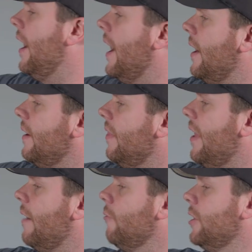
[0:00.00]
And
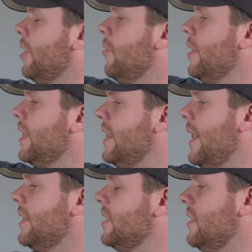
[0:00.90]
that would go and
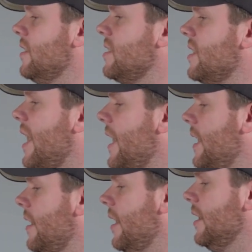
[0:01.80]
connect in the
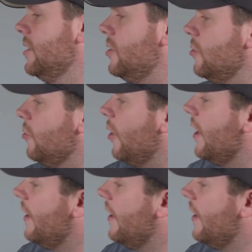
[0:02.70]
side to